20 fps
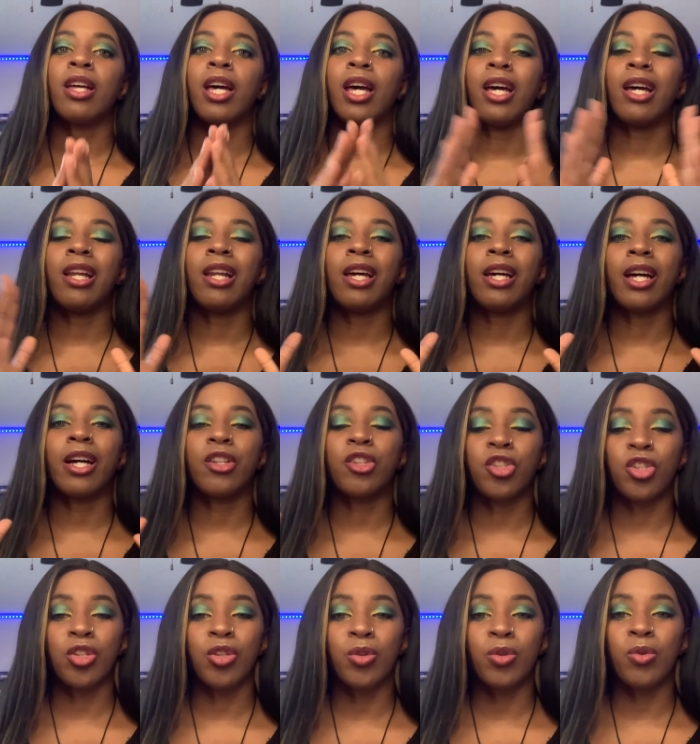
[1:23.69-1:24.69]
and I got
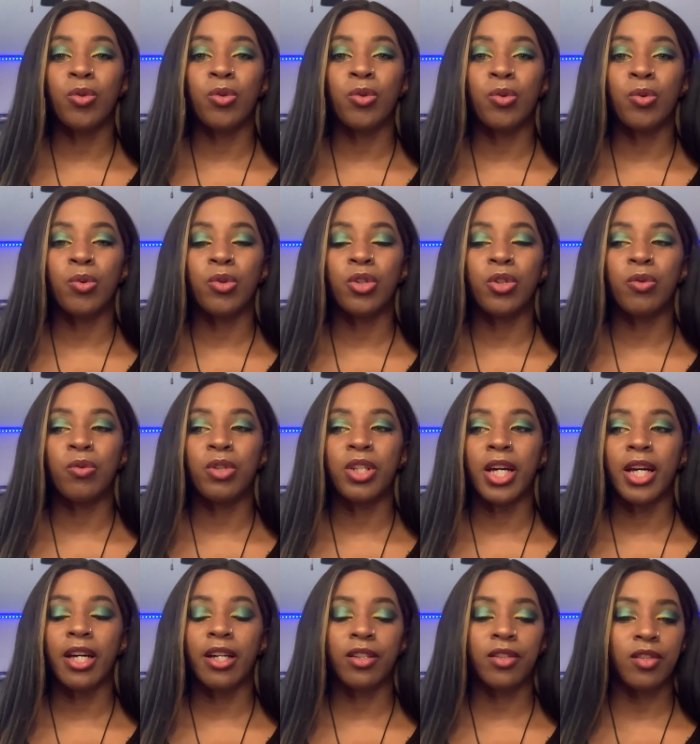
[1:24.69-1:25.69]
two new
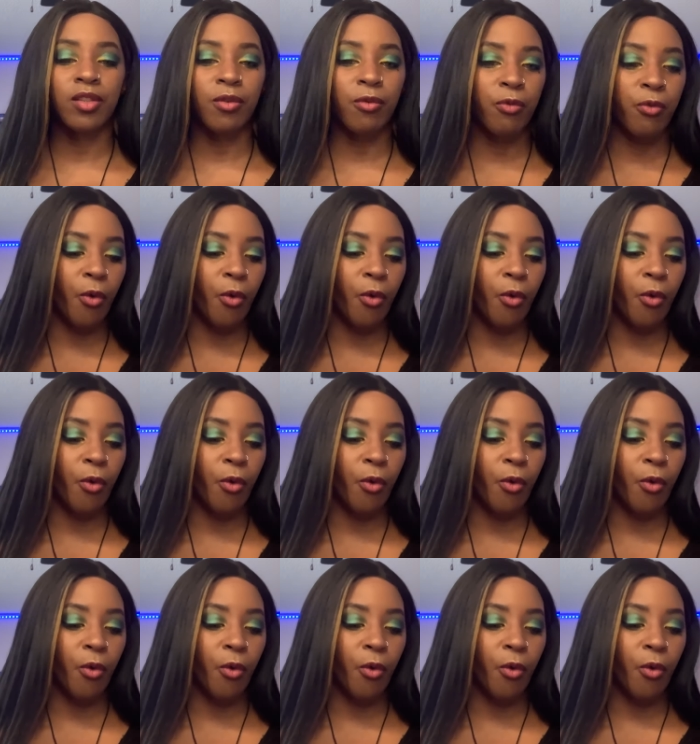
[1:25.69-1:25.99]
decks